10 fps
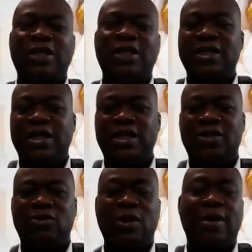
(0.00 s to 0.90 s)
90
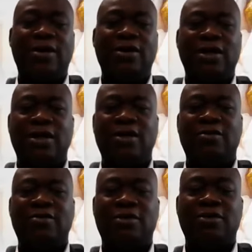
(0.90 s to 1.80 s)
days to about
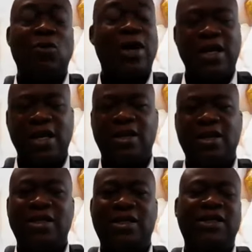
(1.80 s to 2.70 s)
1 year,
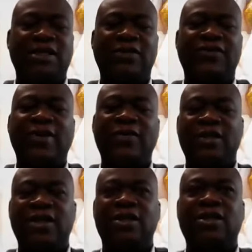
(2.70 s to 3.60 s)
that's
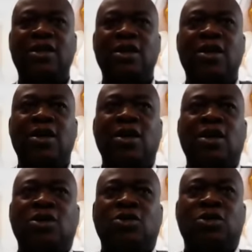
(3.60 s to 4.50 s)
365 days.
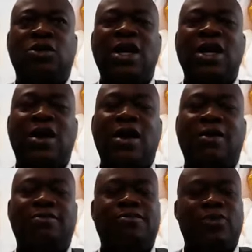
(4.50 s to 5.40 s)
So there
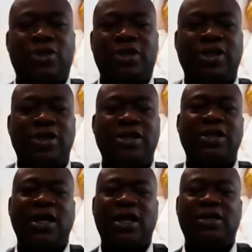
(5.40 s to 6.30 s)
are
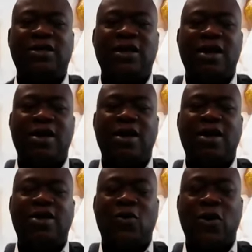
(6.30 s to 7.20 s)
processes and there
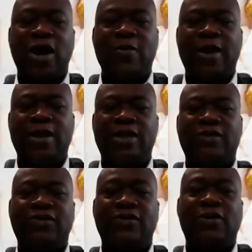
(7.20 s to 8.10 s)
are
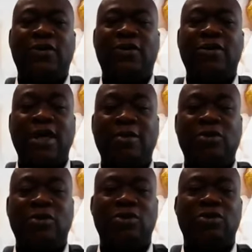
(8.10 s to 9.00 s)
requirements for
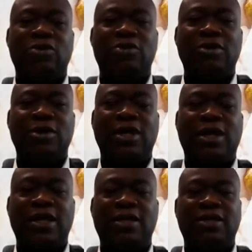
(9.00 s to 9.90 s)
them to
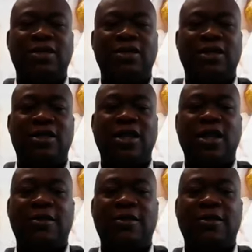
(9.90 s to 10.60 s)
get these